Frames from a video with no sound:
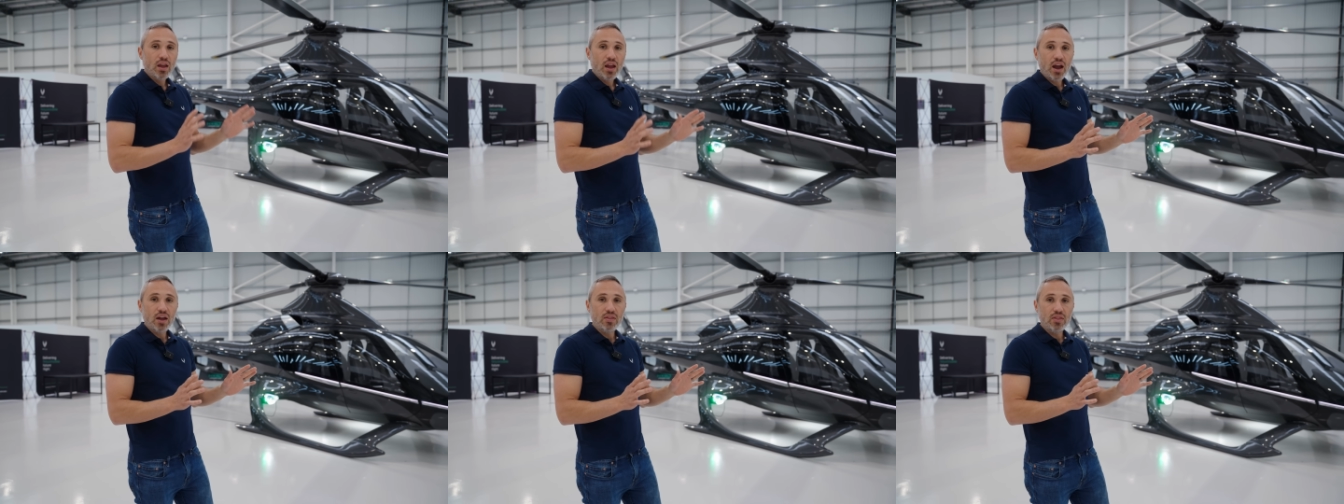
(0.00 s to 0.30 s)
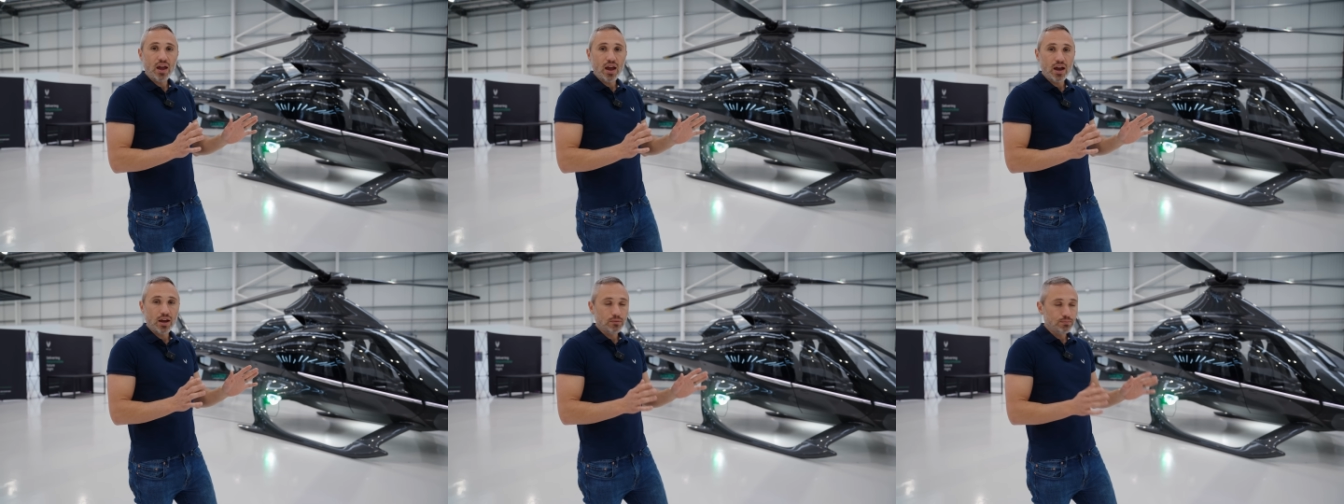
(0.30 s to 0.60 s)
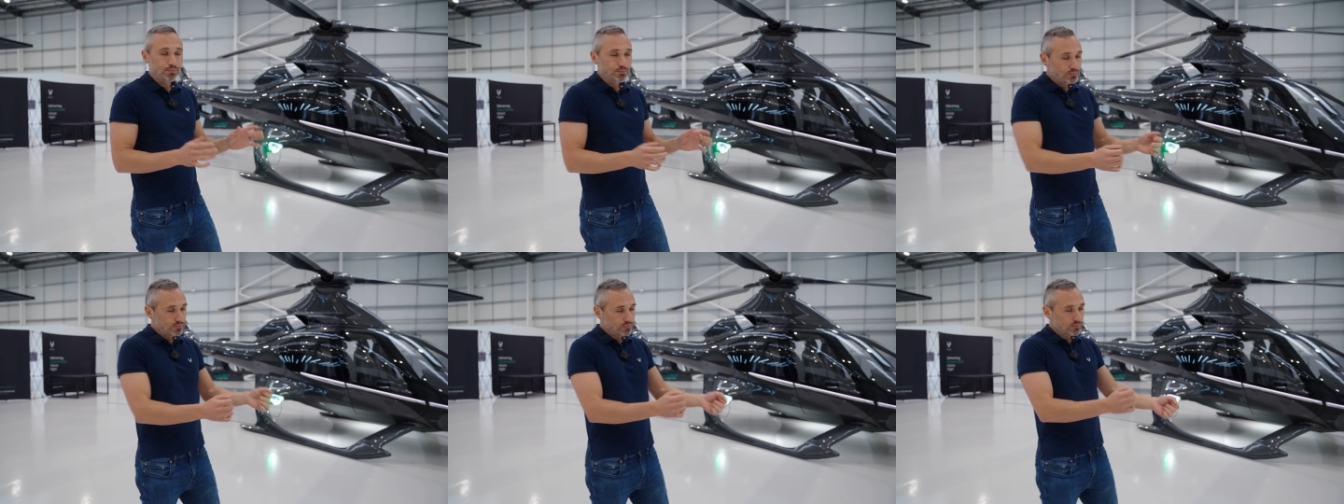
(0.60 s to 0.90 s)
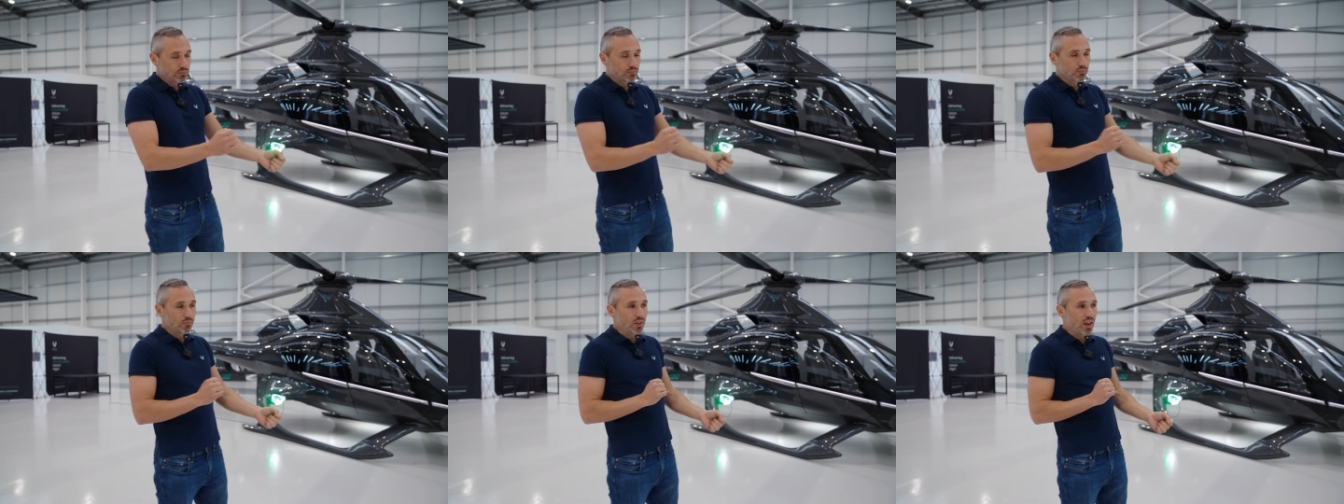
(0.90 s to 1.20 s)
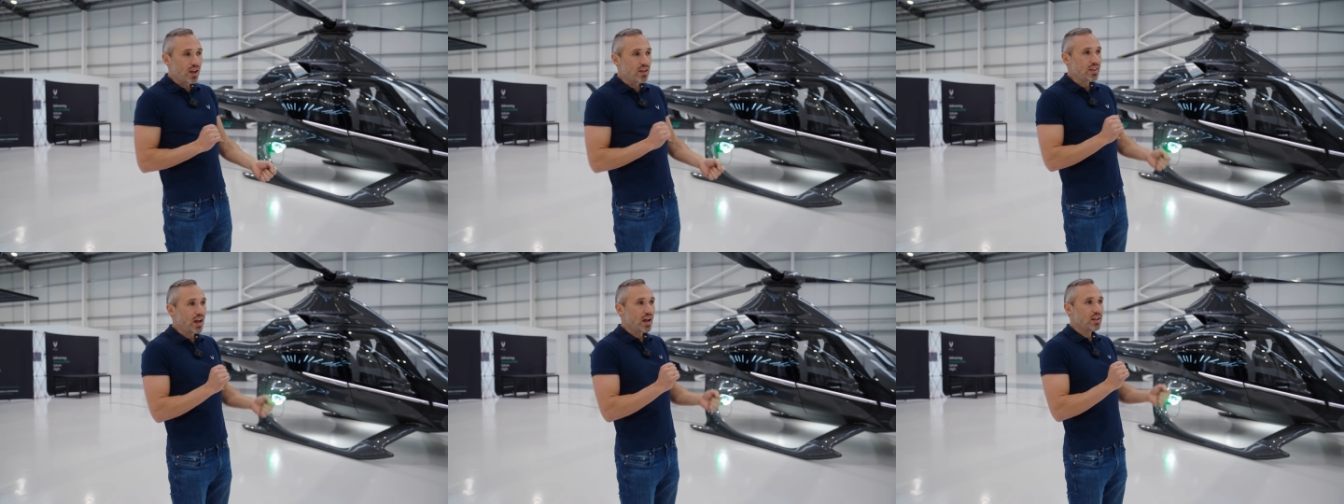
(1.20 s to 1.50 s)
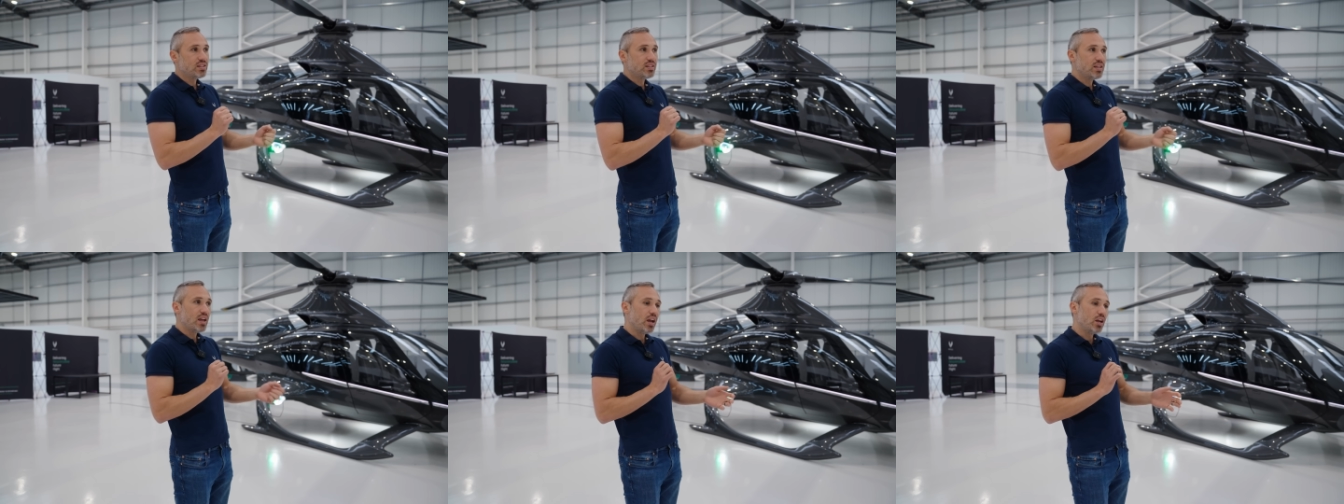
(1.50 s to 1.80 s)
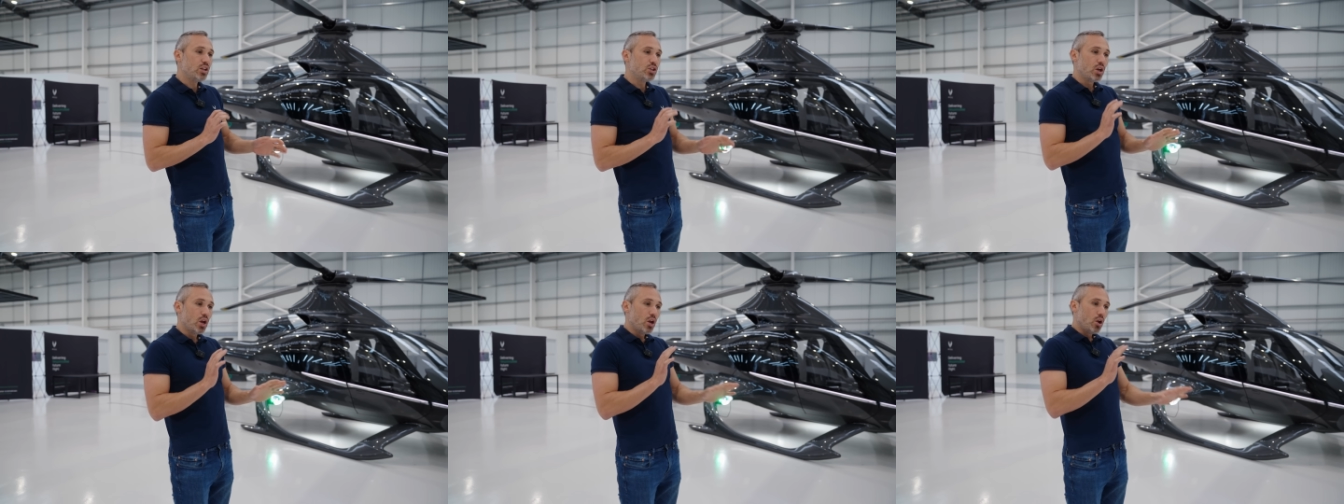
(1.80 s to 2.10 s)
And then at that
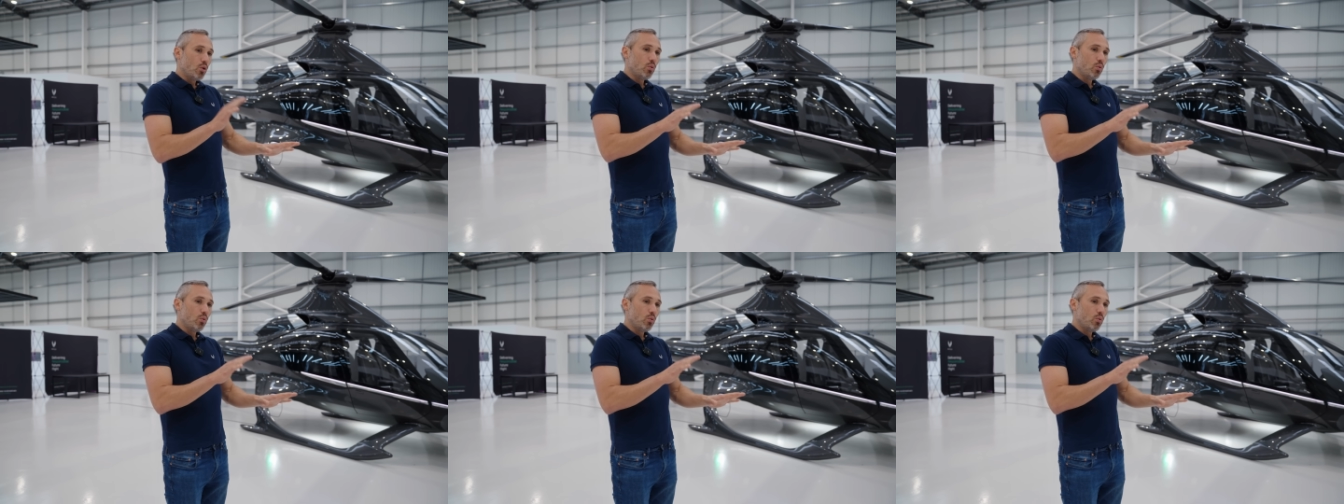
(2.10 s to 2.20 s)
stage,